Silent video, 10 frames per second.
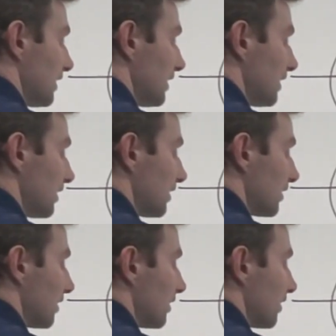
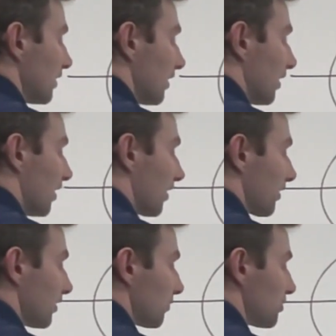ER,
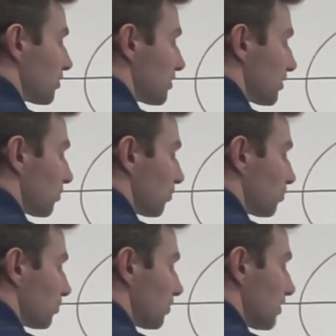which is equal
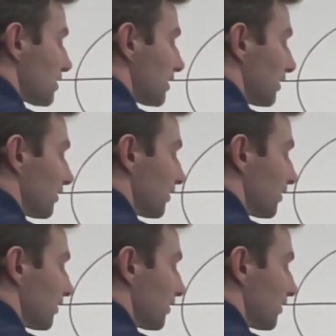to cosine